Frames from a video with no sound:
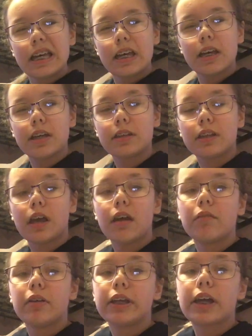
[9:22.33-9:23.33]
And
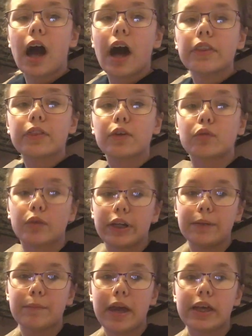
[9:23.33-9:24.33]
then we got the
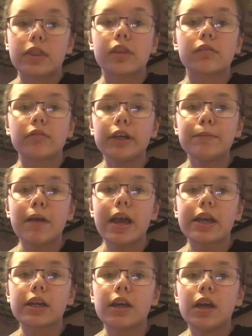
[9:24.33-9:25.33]
remake. The
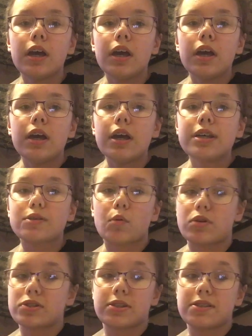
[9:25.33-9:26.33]
remake is the
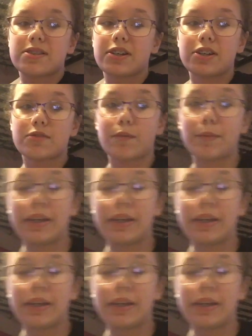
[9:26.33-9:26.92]
worst of the series for